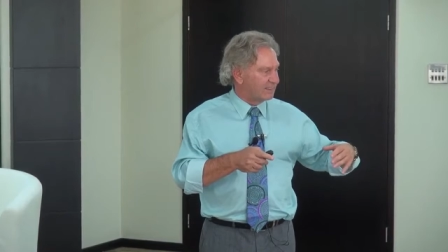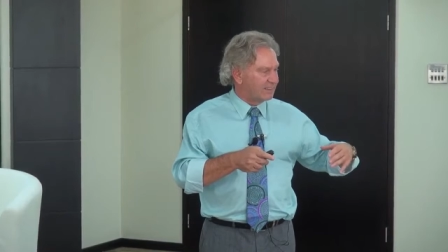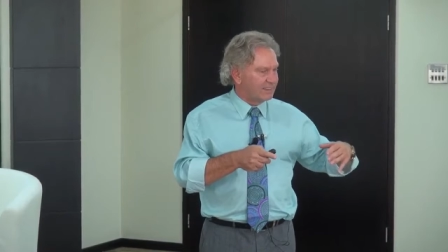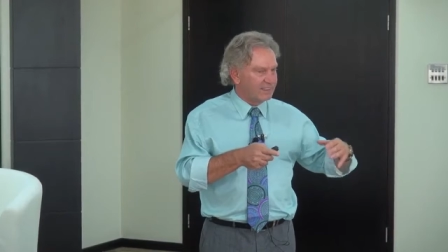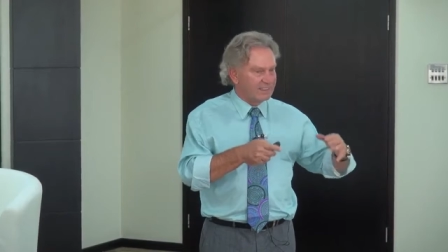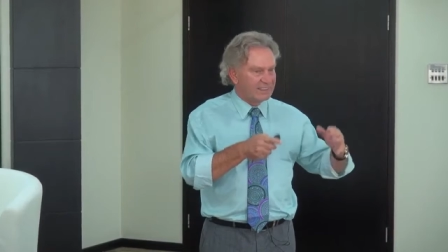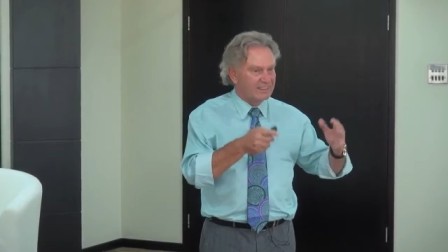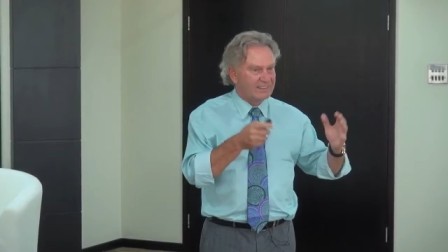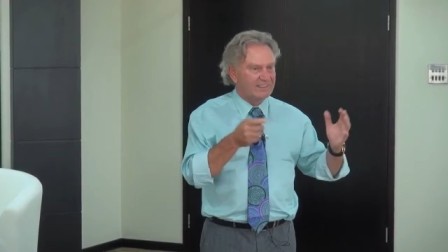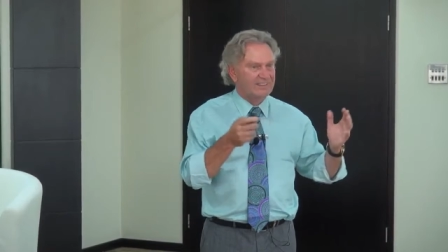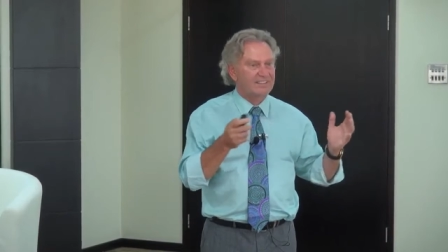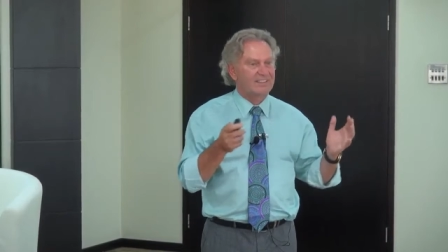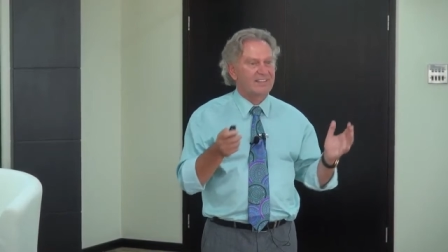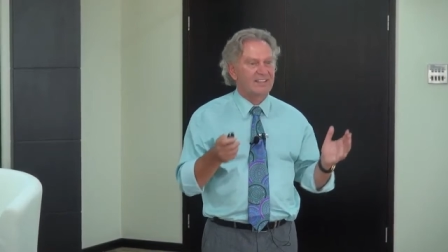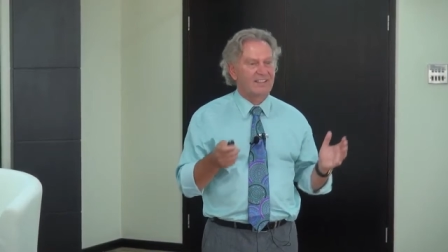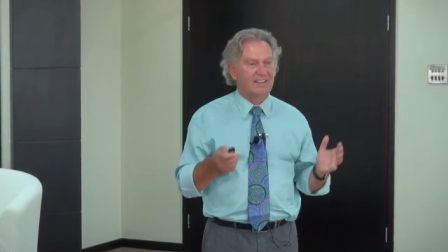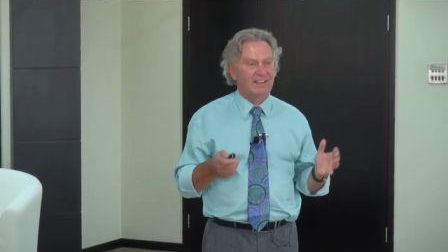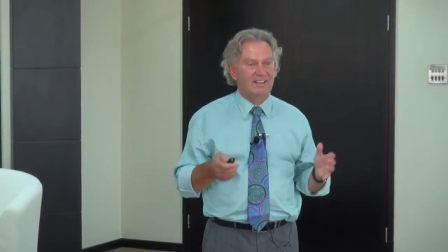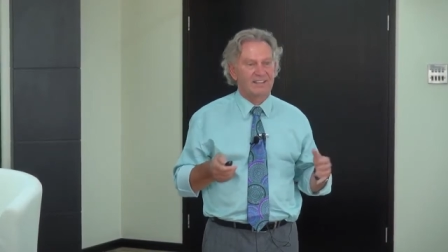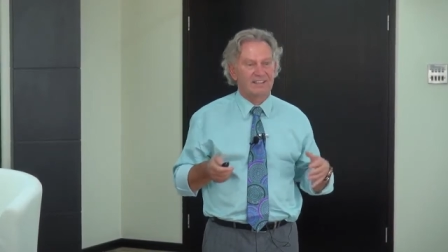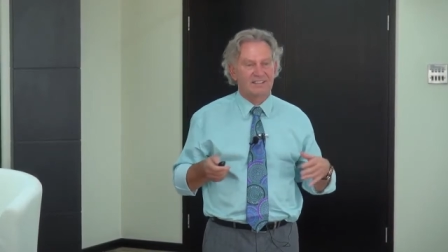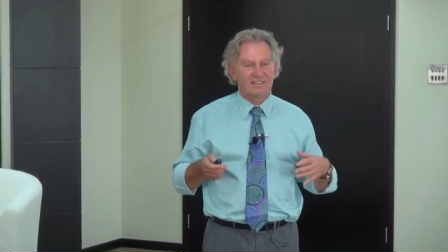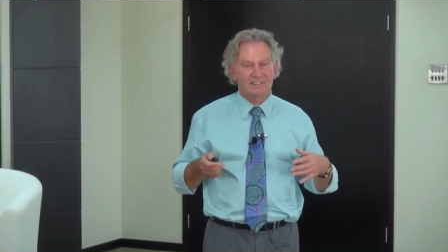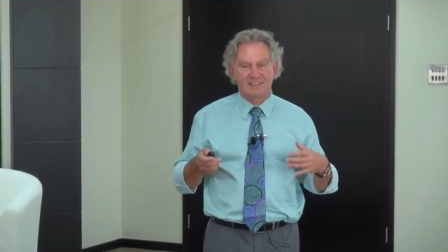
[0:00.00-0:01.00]

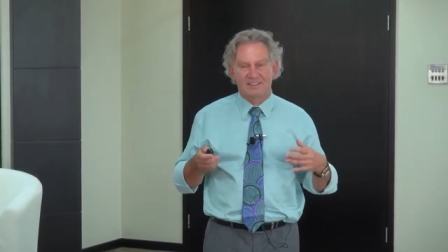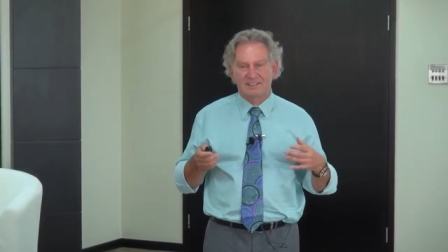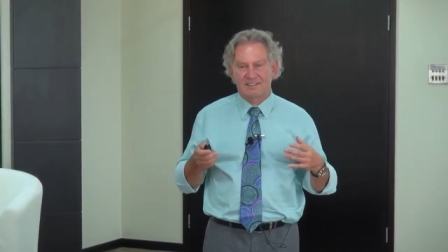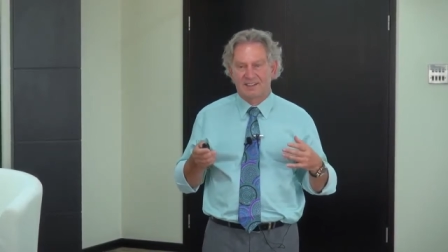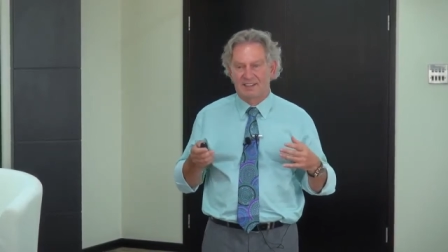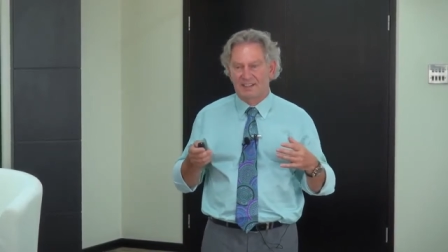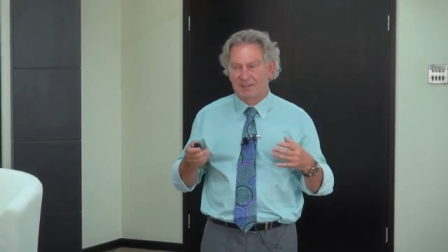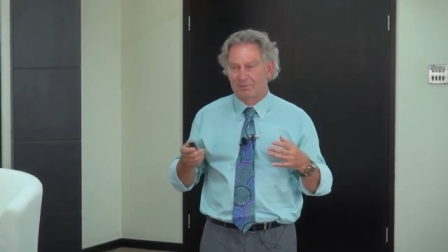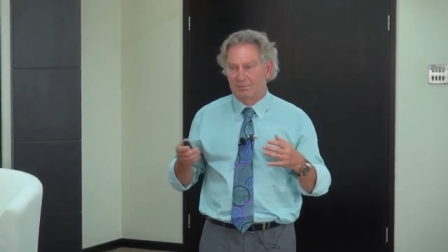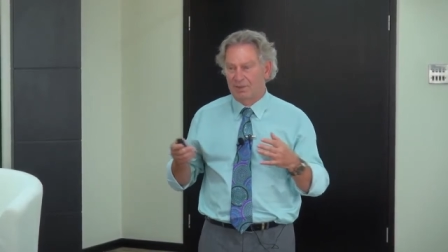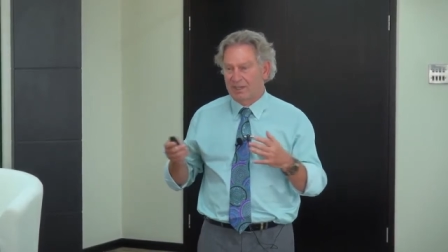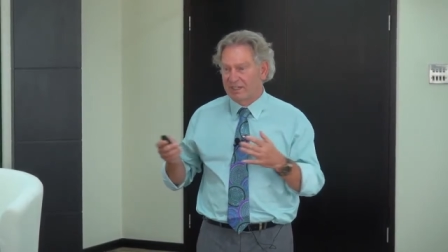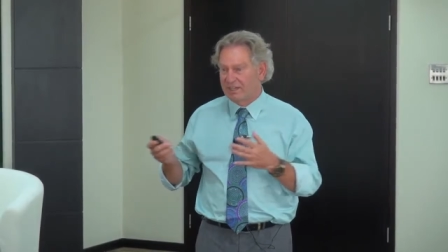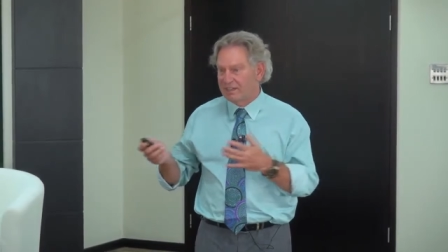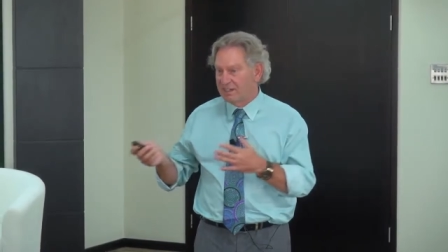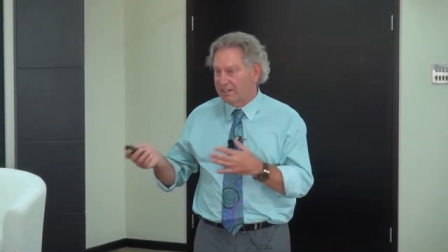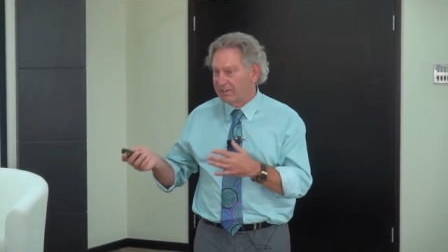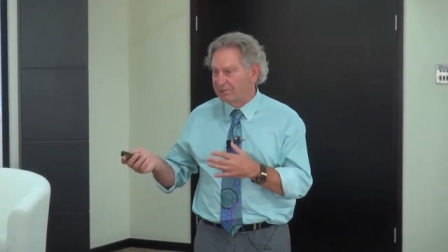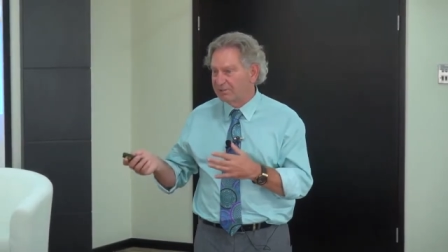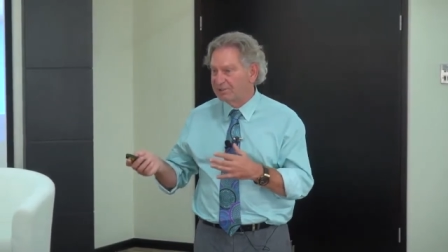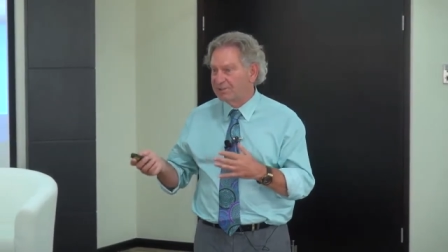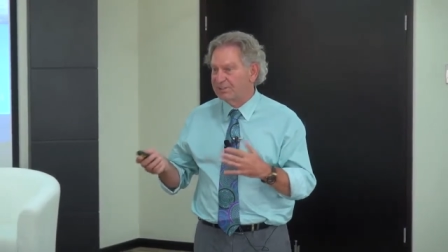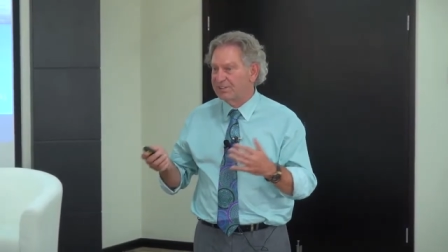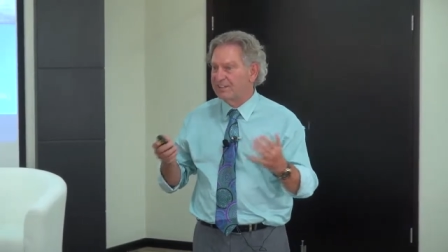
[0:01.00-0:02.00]
city-states like my
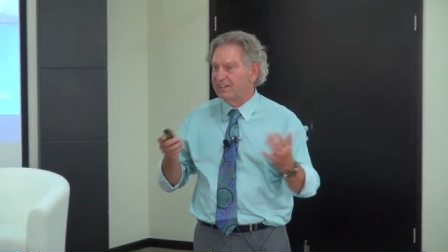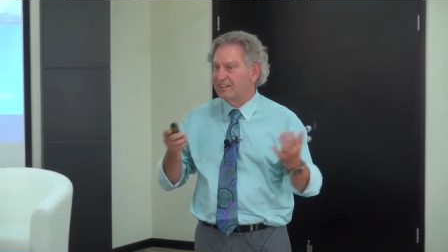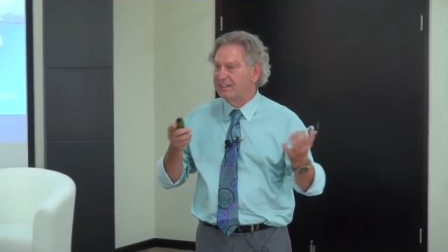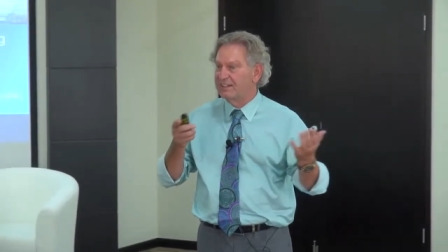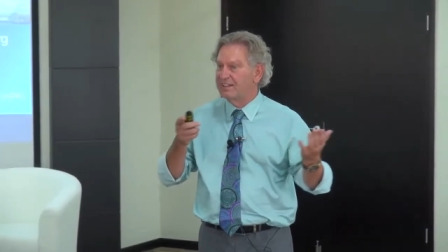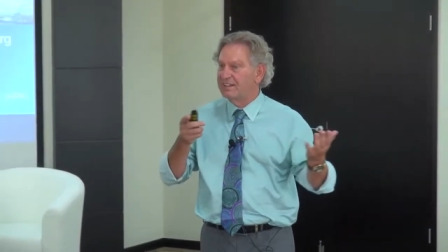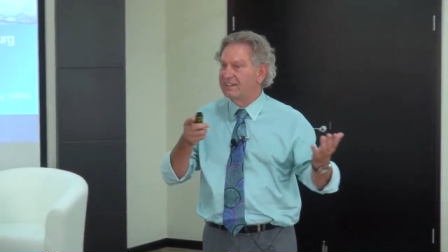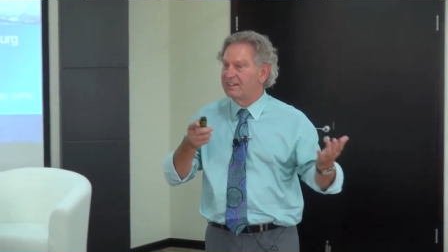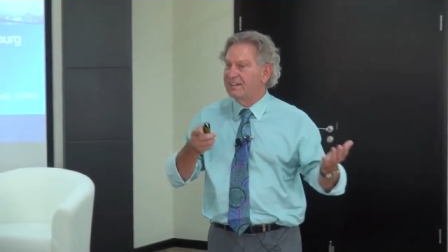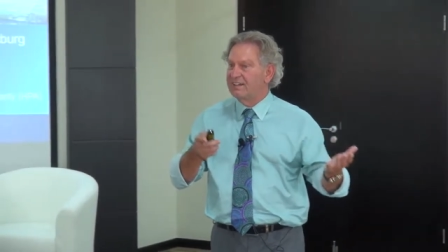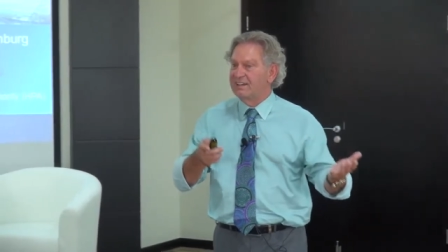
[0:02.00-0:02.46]
country,